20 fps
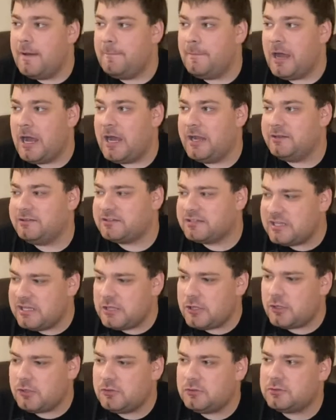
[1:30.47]

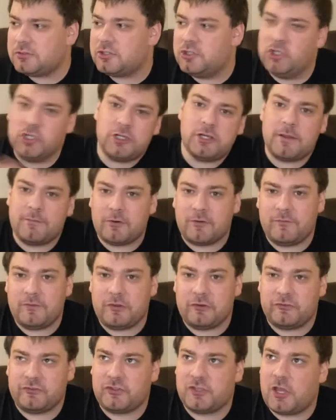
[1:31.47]
until a good number of
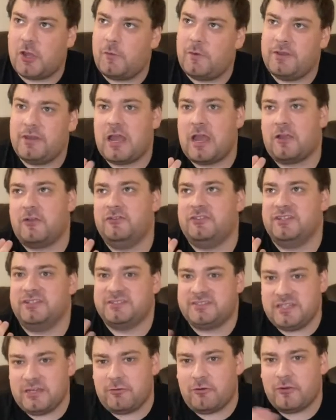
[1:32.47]
years ago when Yakuza
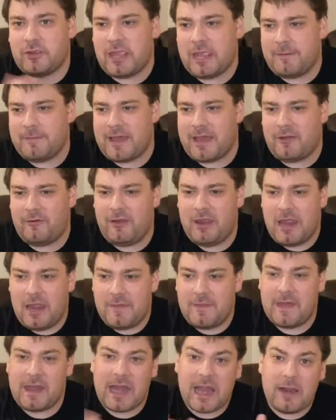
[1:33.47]
0 came out,
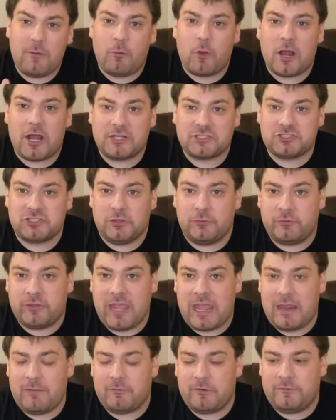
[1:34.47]
that I watched a
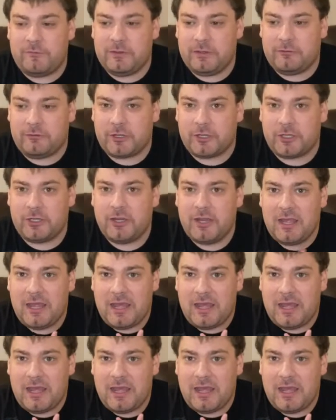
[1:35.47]
game reviewer.